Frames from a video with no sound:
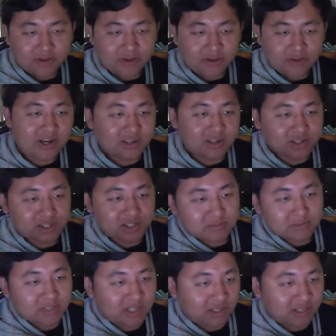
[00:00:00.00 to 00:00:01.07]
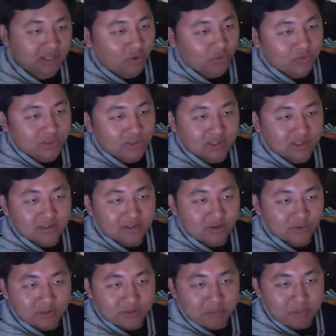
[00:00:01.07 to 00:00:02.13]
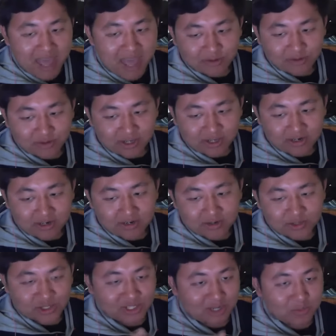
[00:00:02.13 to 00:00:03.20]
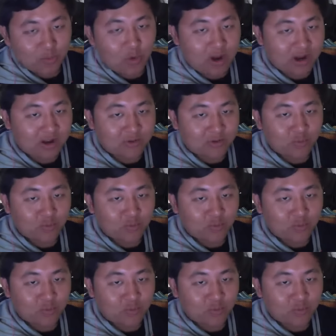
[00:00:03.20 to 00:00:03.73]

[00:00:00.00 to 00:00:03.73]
There is something on the on the panel here somewhere